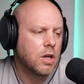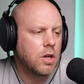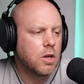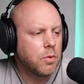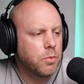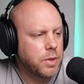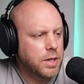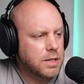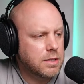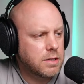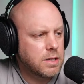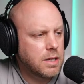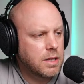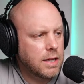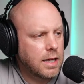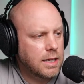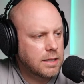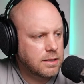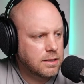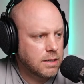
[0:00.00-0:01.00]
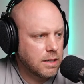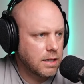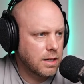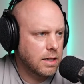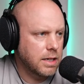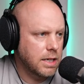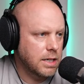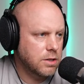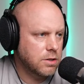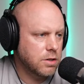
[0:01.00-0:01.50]
We can see that
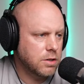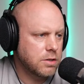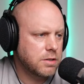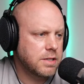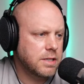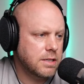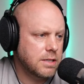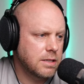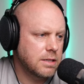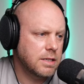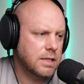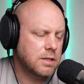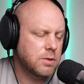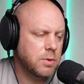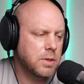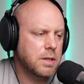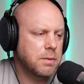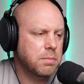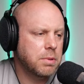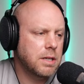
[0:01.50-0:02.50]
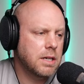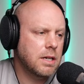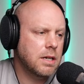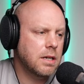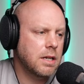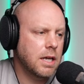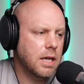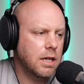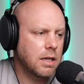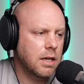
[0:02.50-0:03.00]
in turn 66, we completed
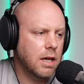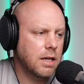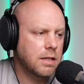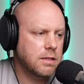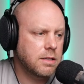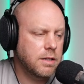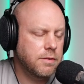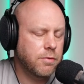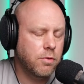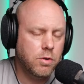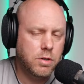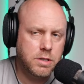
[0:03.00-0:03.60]
a C4.